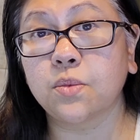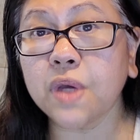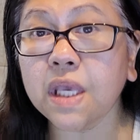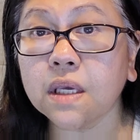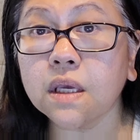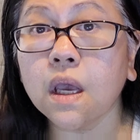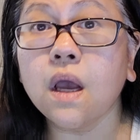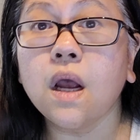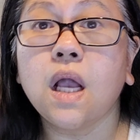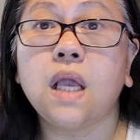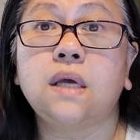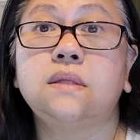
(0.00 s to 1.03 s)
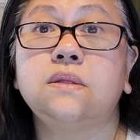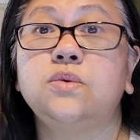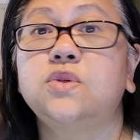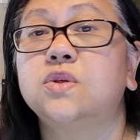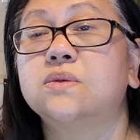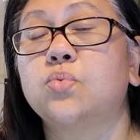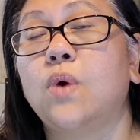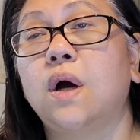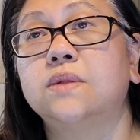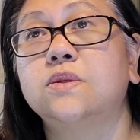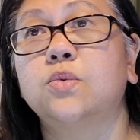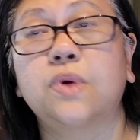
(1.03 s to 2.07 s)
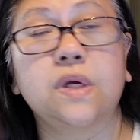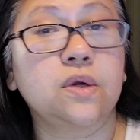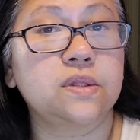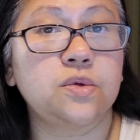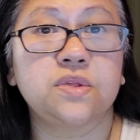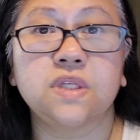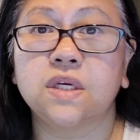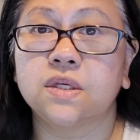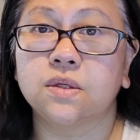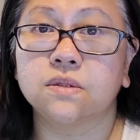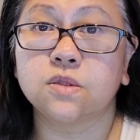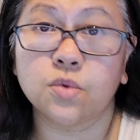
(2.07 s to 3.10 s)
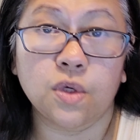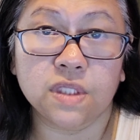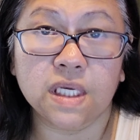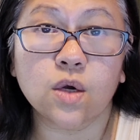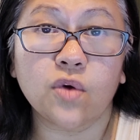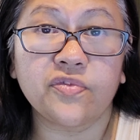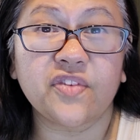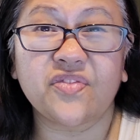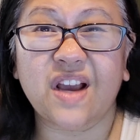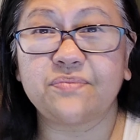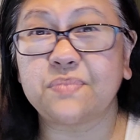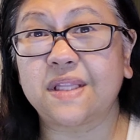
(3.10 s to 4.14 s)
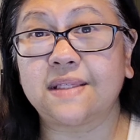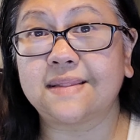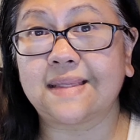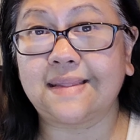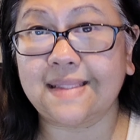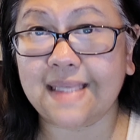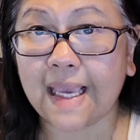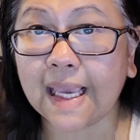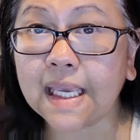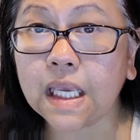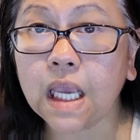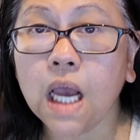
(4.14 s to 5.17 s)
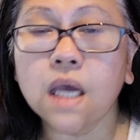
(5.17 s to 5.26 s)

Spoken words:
the week, and you just want to work on your Duolingo for 5 minutes a day,